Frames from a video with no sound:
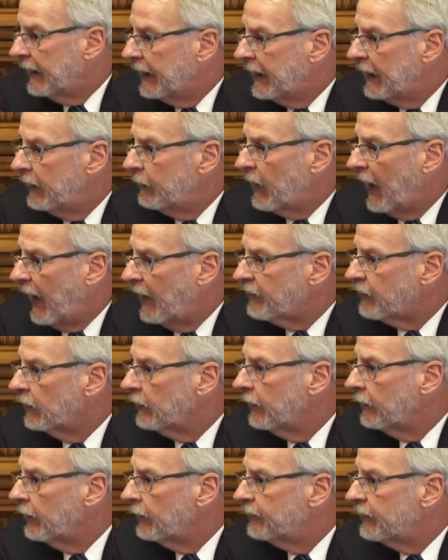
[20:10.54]
He has a
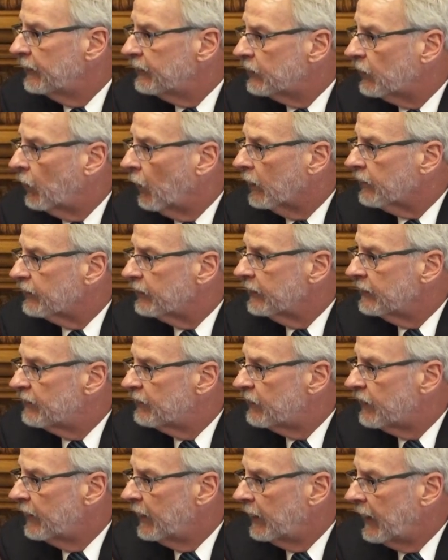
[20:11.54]
little discourse in
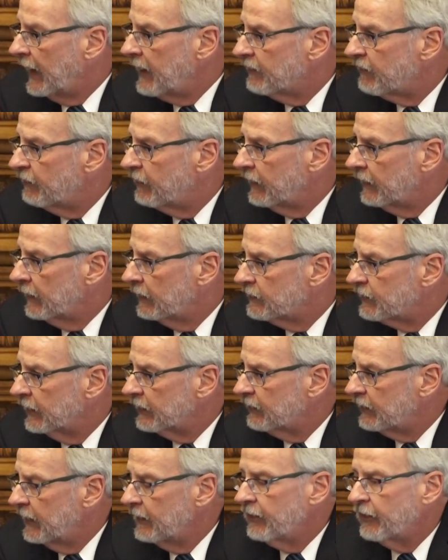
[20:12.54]

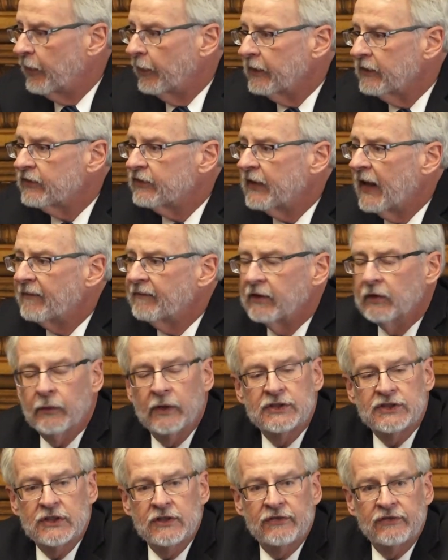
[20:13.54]
1637 in
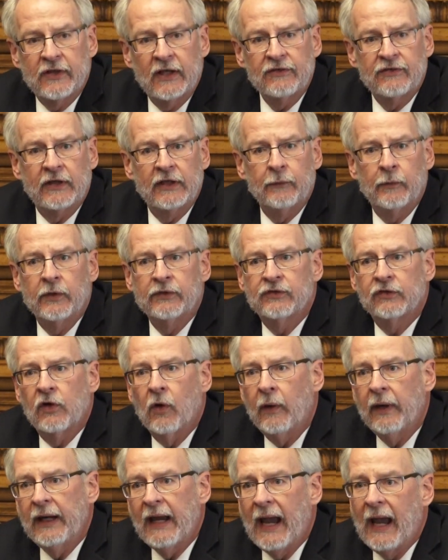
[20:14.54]
which he says he was
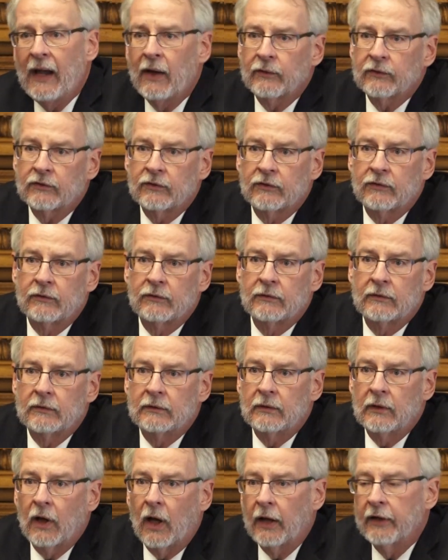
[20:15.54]
going out
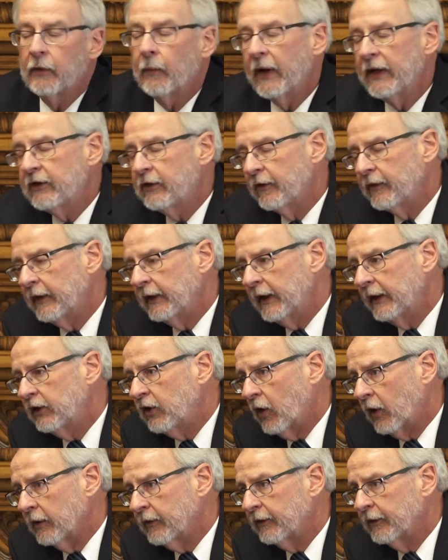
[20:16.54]
on the way to
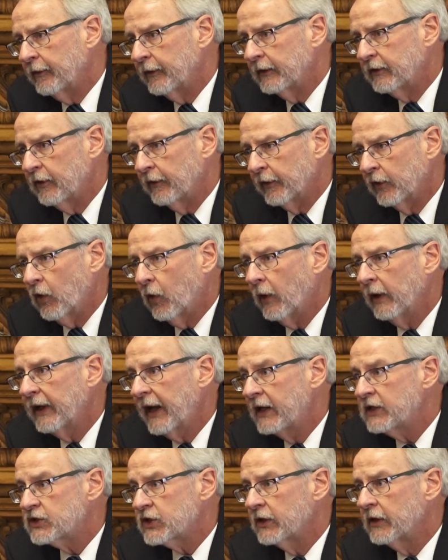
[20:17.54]
the
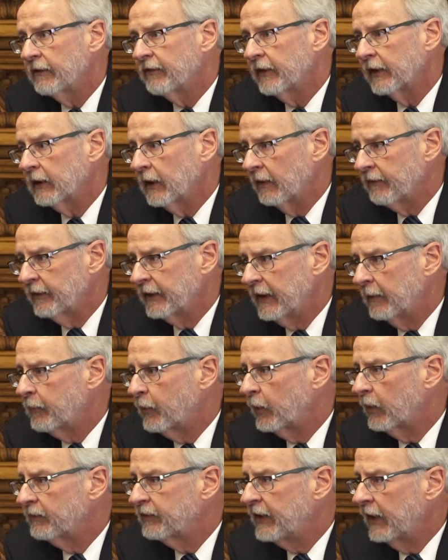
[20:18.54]
coronation of the
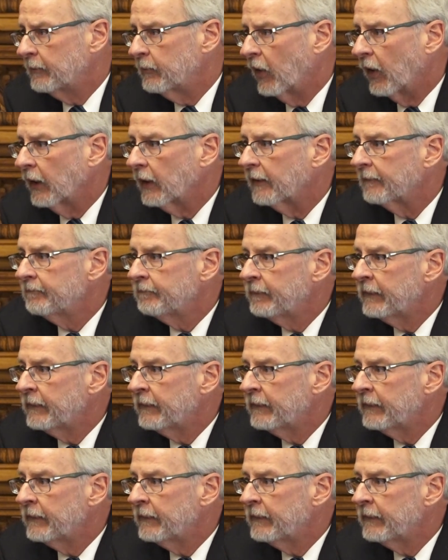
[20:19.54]
Emperor of Denmark,